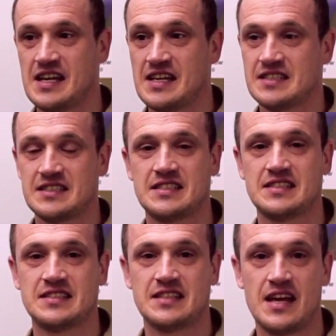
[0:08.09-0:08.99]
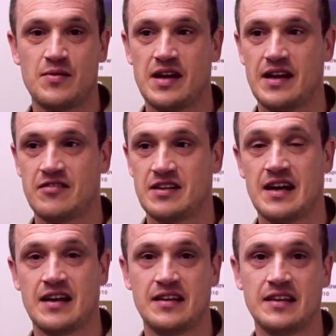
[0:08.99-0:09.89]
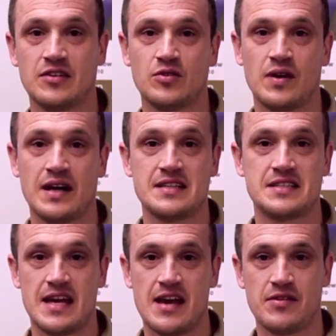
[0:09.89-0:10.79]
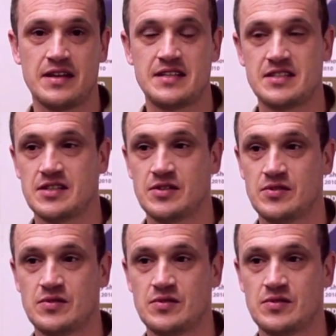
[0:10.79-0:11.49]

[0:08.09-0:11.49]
and today we're here at our Inglewhite Dairy to